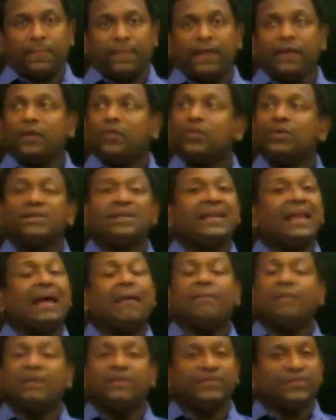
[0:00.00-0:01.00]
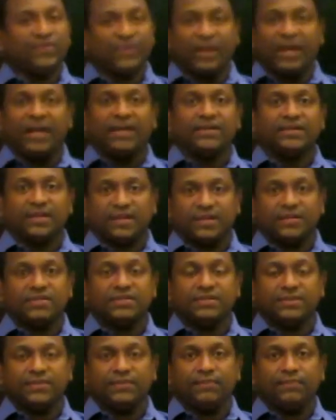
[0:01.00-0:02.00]
including the lab
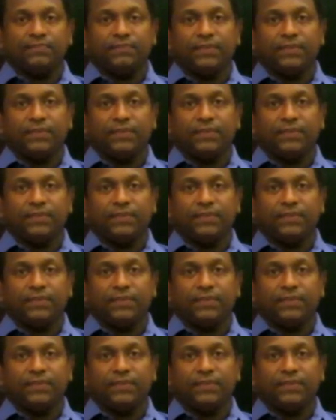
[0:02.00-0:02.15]
investigations.